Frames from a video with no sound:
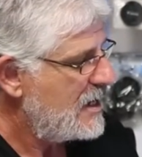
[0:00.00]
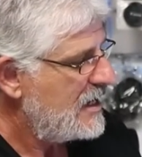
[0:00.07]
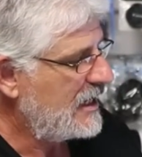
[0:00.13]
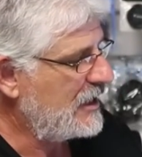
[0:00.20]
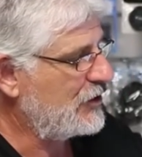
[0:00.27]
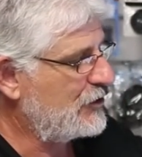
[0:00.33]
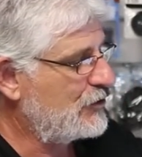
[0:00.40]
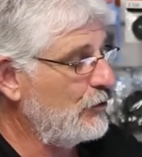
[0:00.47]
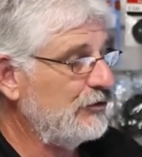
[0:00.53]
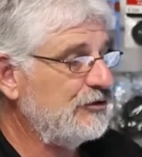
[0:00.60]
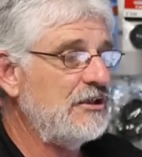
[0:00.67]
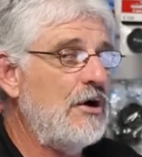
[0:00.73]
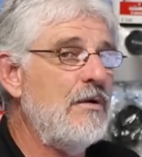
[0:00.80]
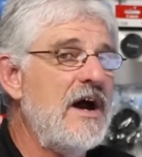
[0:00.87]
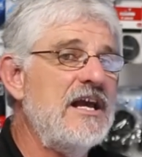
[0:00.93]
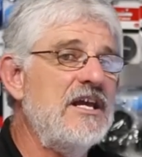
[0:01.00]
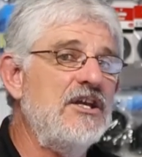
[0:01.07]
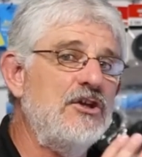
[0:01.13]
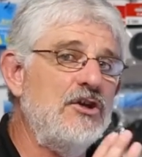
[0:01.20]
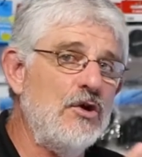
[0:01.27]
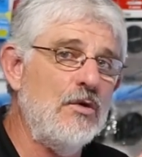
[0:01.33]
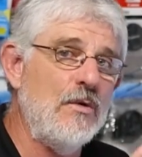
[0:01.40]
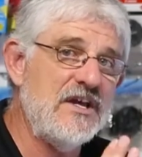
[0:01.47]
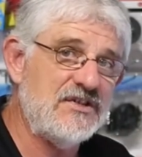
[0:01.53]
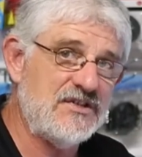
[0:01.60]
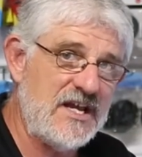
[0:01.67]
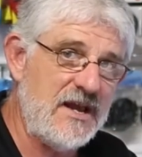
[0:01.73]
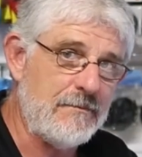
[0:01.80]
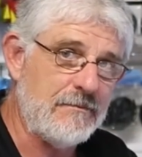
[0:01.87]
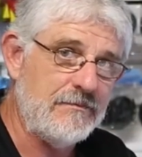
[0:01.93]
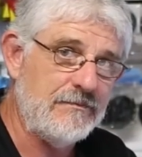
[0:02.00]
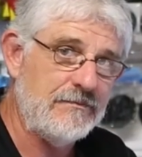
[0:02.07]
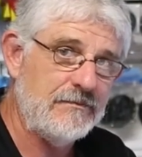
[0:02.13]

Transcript: It is also a USM